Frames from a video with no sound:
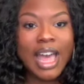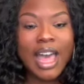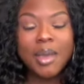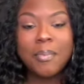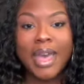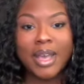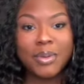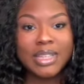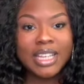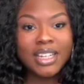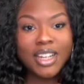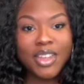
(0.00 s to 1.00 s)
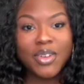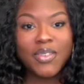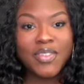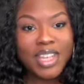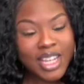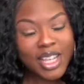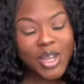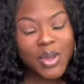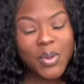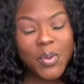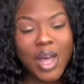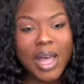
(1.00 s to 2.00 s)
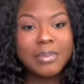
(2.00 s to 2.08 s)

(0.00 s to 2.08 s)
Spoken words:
I am back with another video.